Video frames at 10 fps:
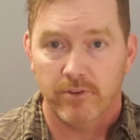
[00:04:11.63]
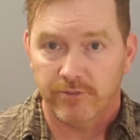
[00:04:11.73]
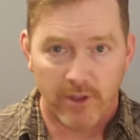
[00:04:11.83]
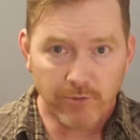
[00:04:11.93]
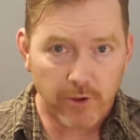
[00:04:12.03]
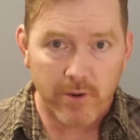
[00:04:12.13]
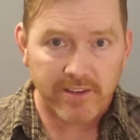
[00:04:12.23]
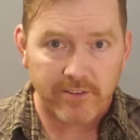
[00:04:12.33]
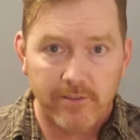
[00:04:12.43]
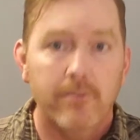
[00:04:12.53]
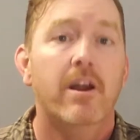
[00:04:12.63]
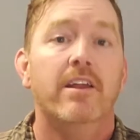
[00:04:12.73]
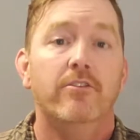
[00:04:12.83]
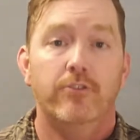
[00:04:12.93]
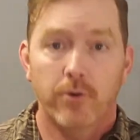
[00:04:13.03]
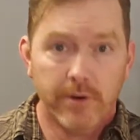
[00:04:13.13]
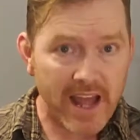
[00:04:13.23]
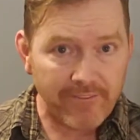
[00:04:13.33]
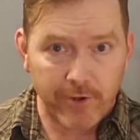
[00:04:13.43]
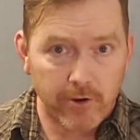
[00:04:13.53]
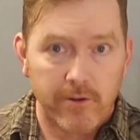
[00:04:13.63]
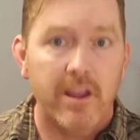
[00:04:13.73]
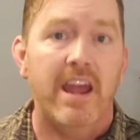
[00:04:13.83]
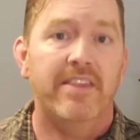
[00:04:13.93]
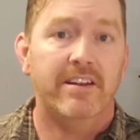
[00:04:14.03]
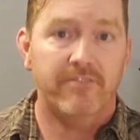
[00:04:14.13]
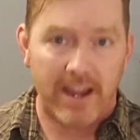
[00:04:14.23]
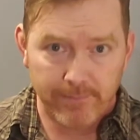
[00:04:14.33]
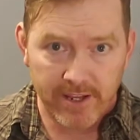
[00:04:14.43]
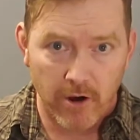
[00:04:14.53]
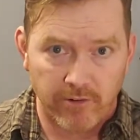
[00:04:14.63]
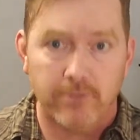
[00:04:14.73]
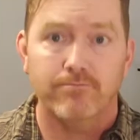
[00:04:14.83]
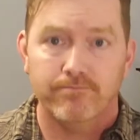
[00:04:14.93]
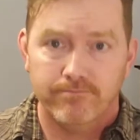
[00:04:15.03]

So don't do it. Do it after, and then invite me over.